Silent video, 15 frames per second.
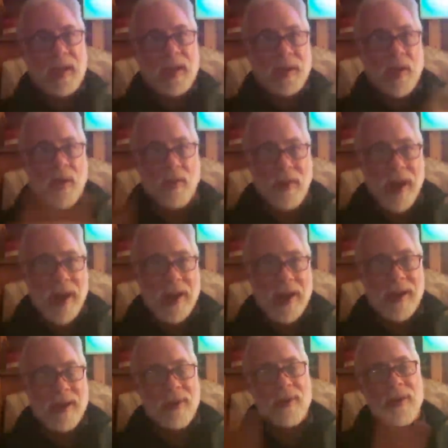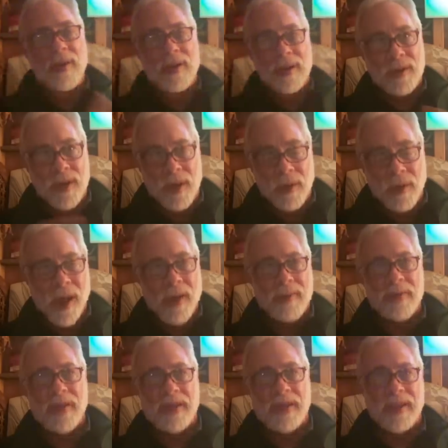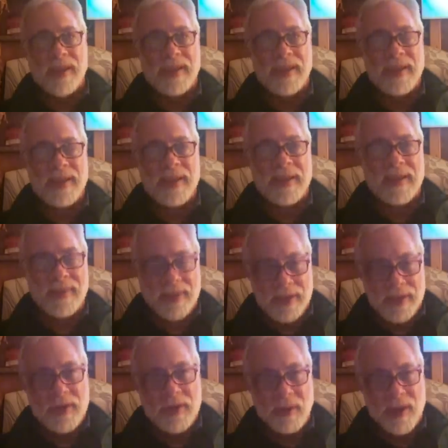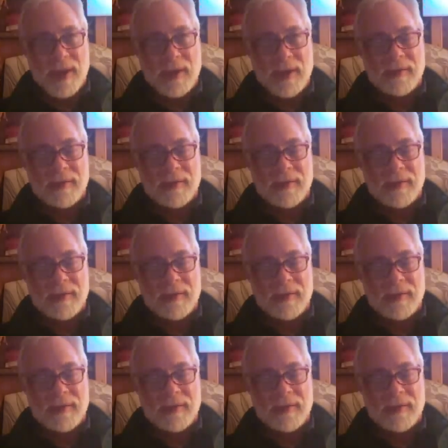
no radio, no nothing, then do it.